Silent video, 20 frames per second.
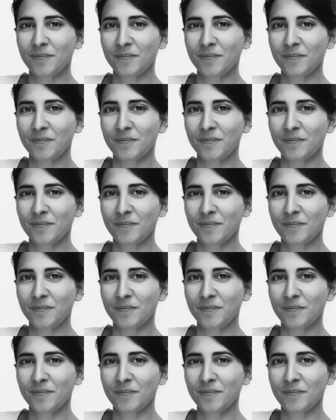
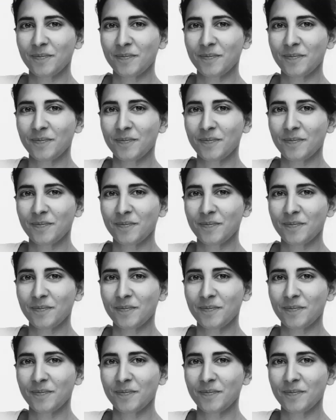
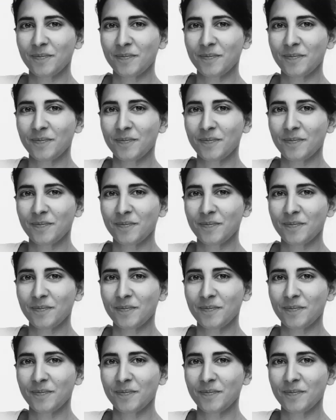
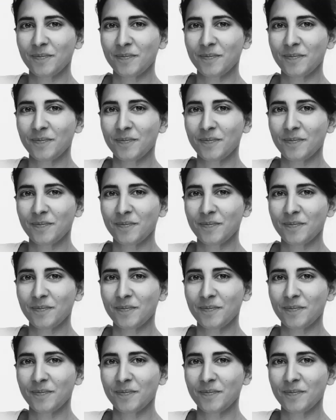
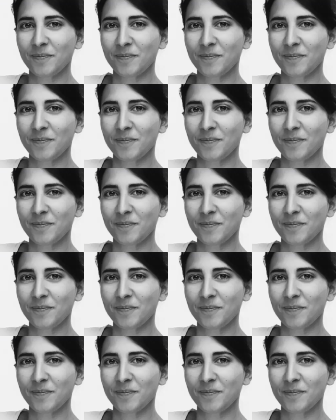[no speech]